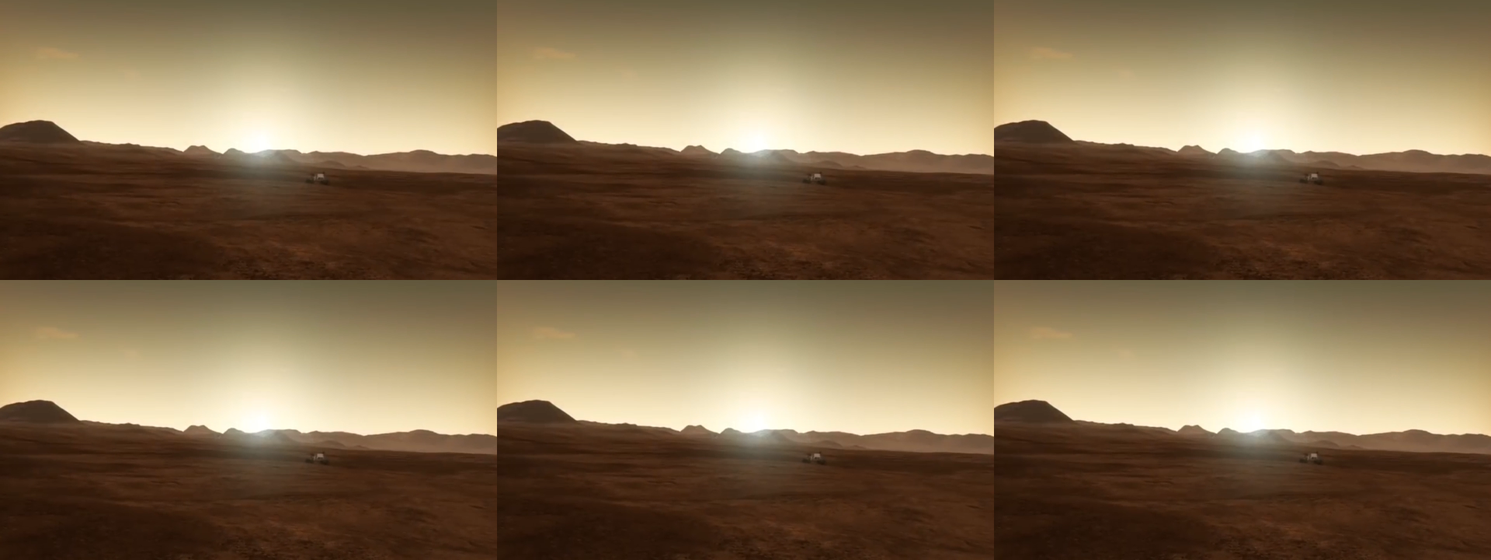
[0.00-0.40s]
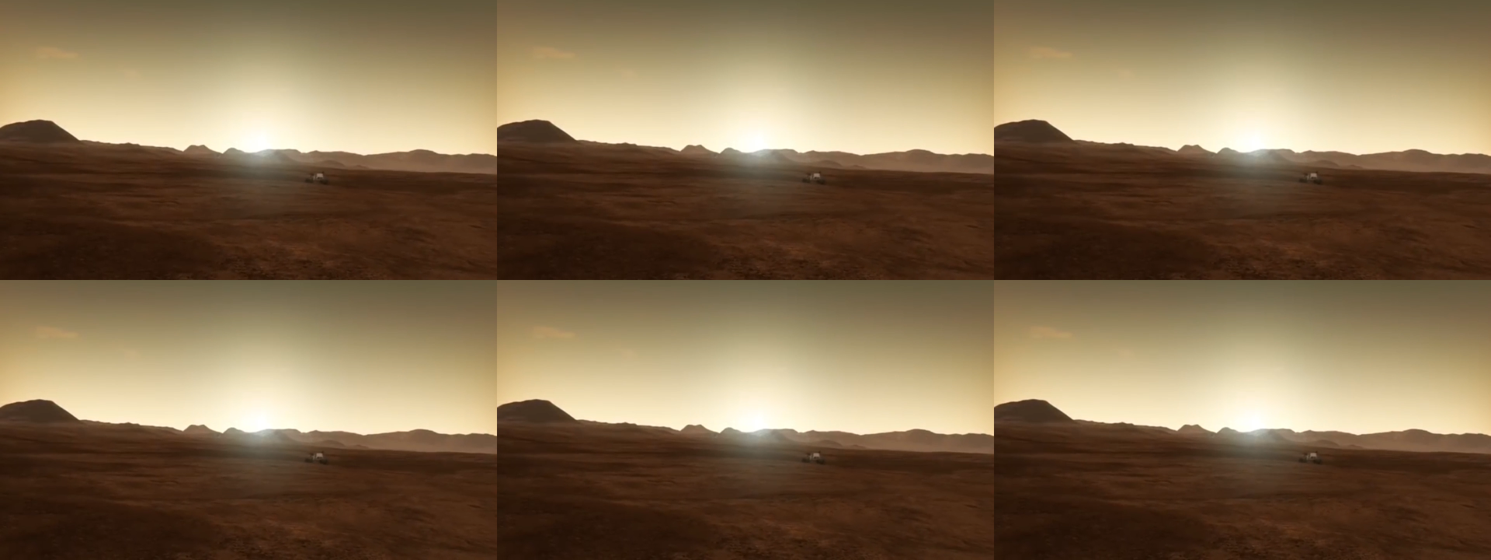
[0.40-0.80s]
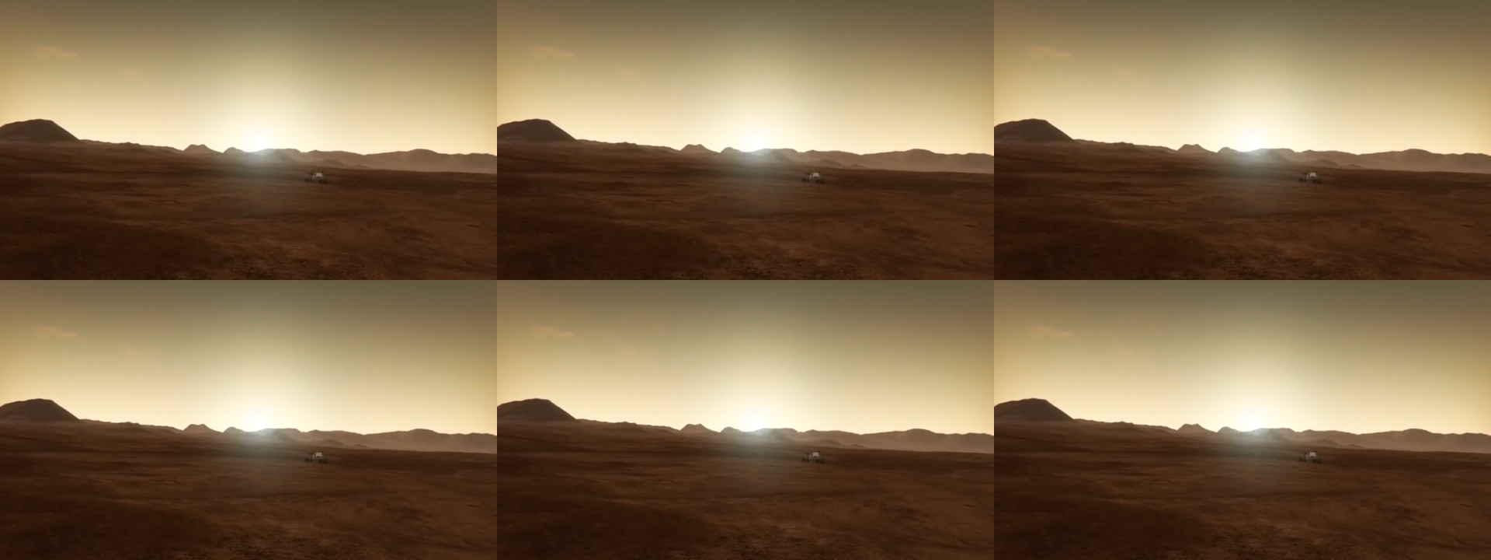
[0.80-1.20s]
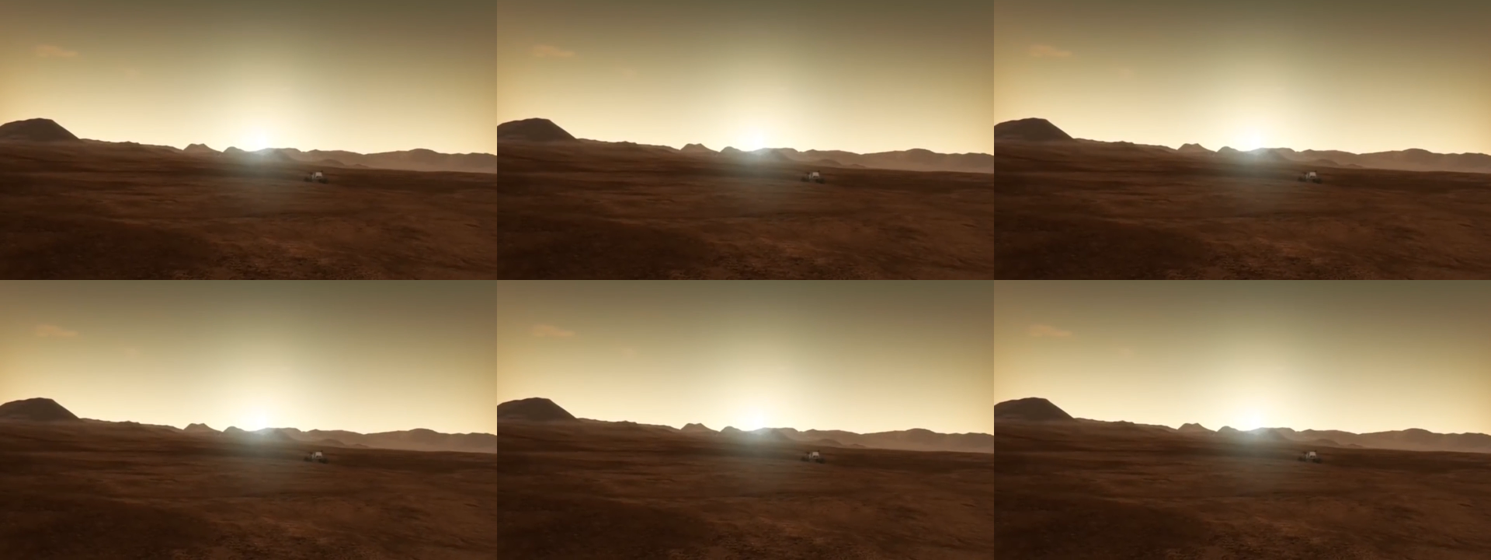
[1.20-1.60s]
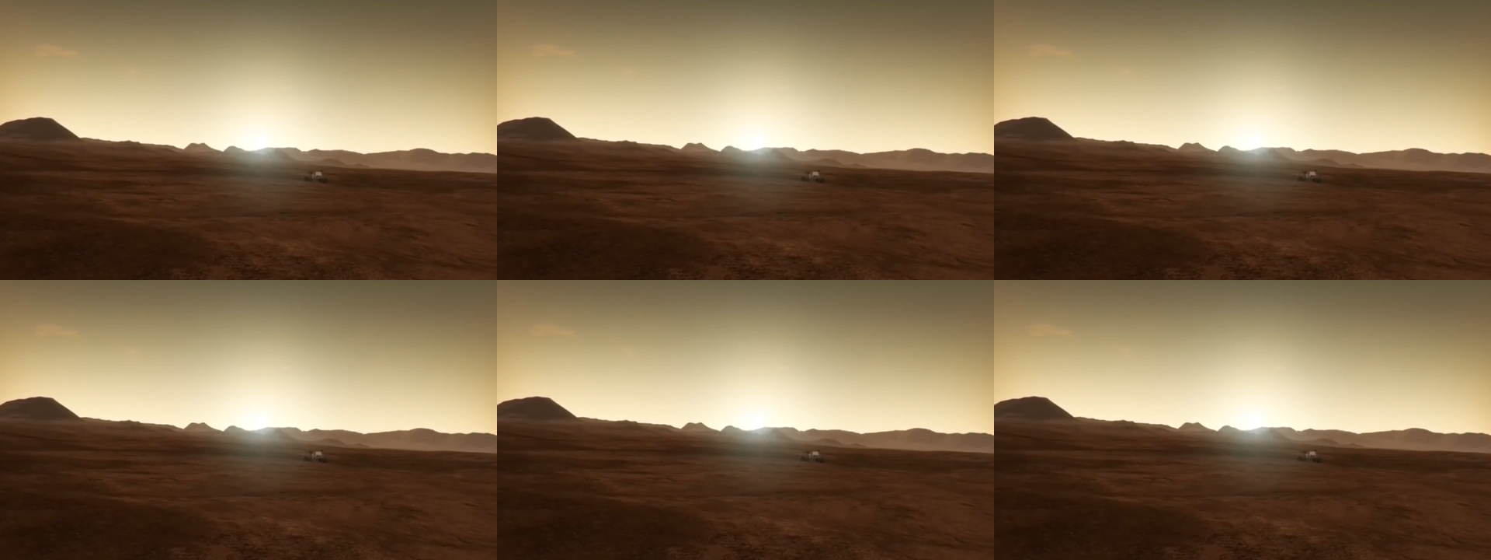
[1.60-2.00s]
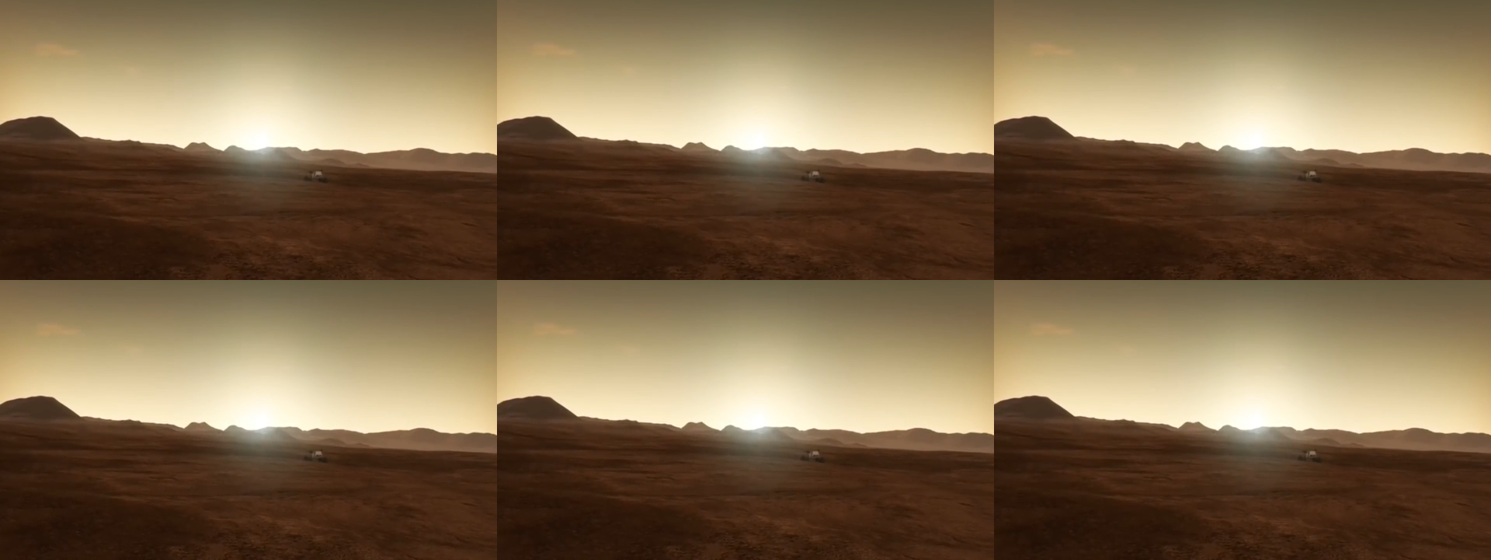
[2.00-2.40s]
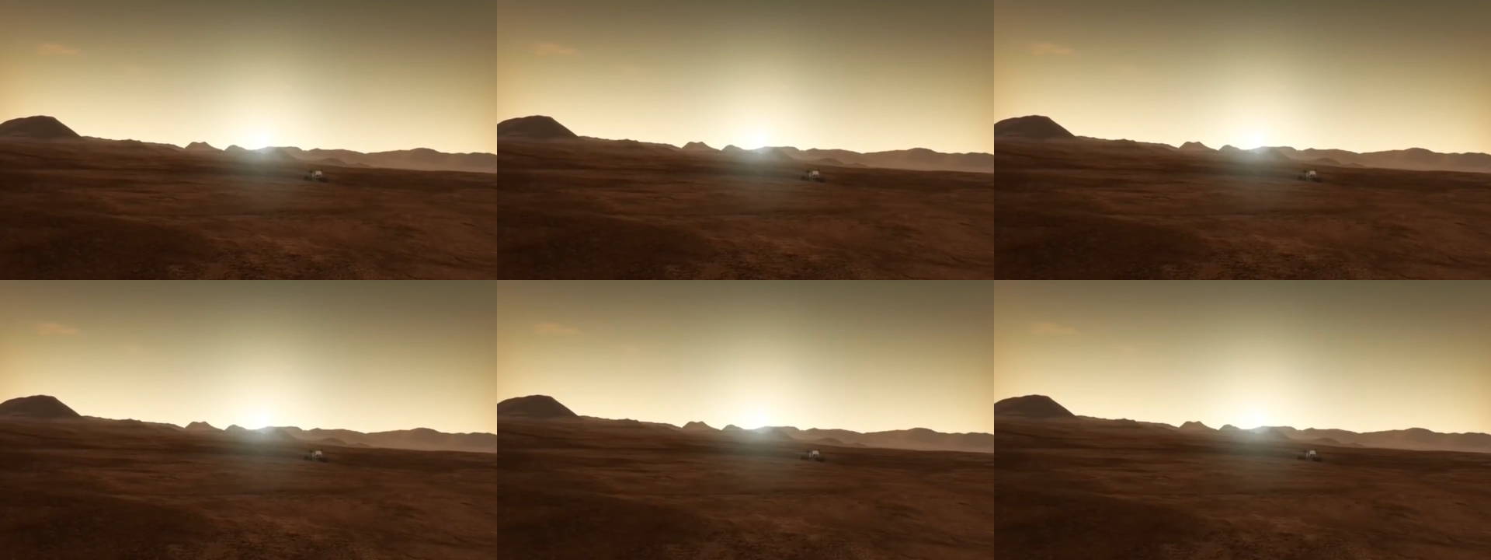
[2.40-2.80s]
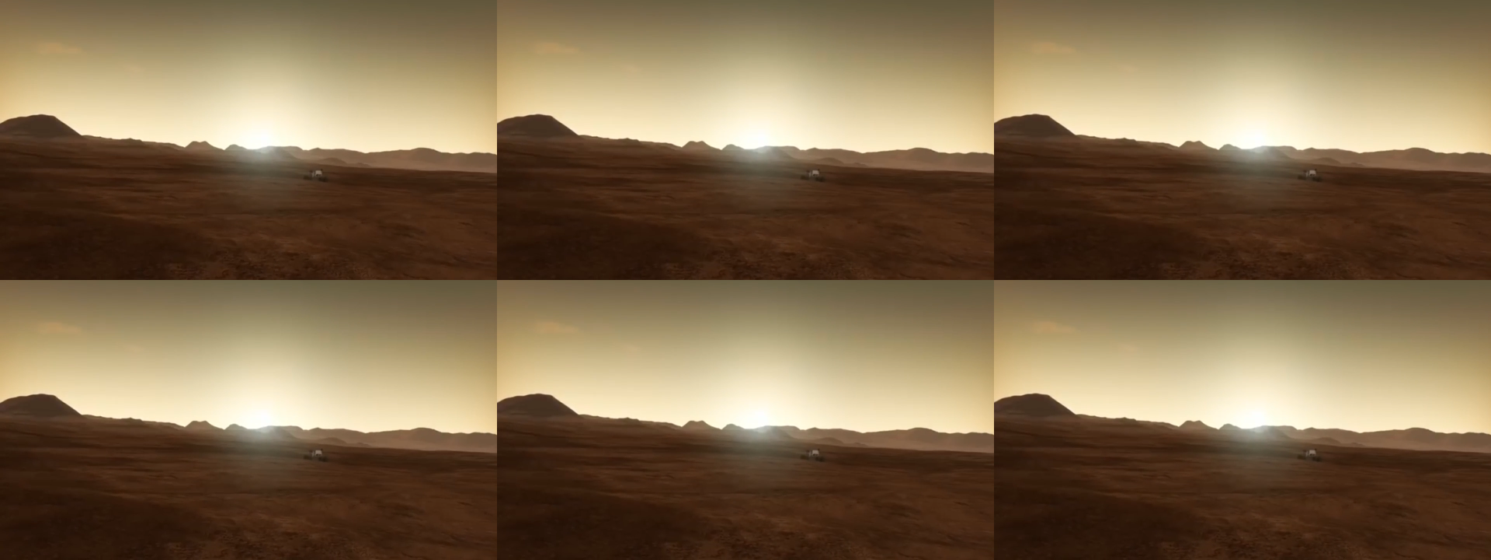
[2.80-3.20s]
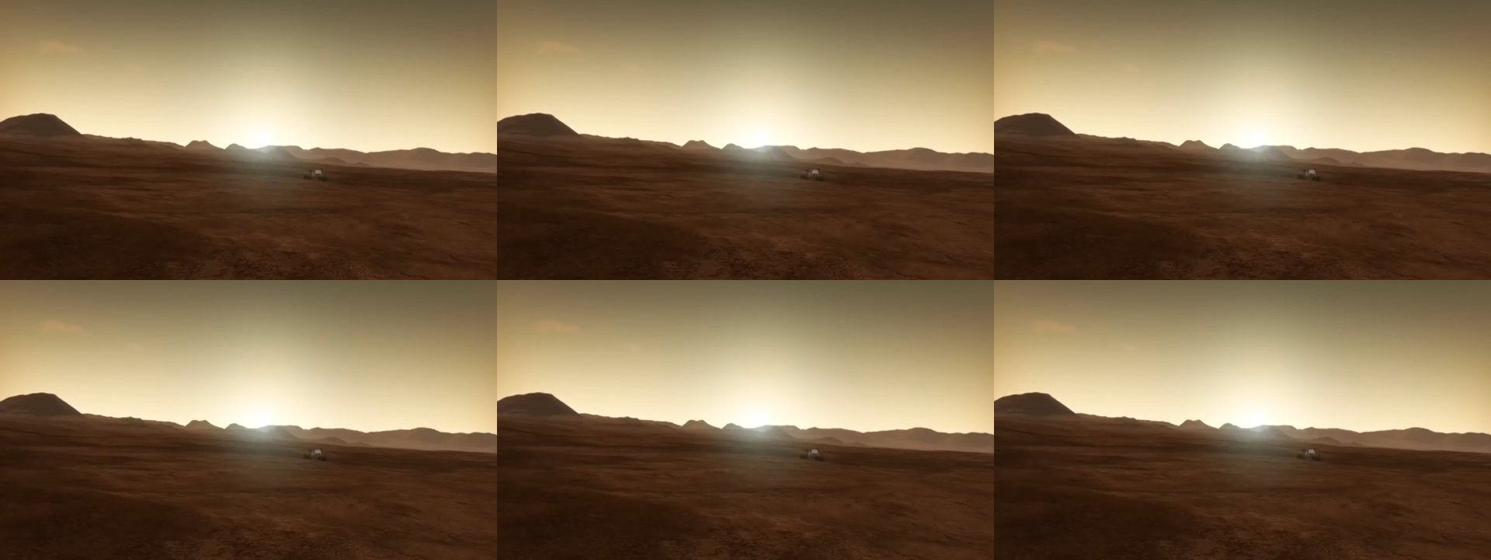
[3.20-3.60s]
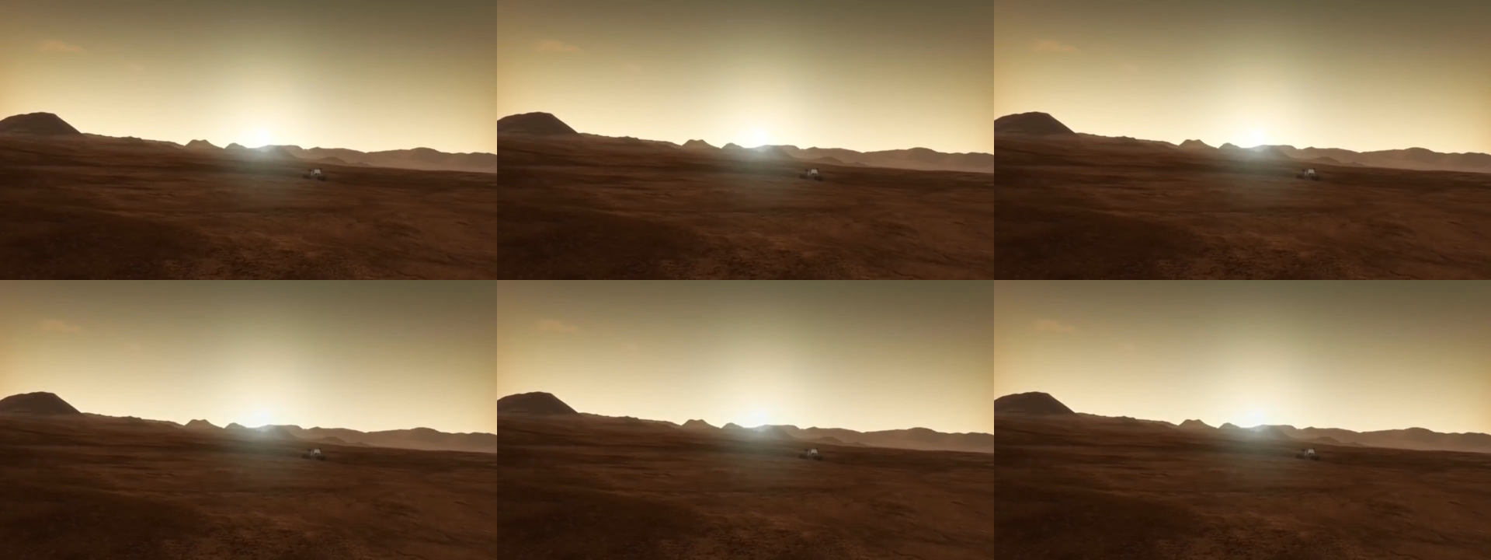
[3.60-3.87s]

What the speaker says: (no speaker visible)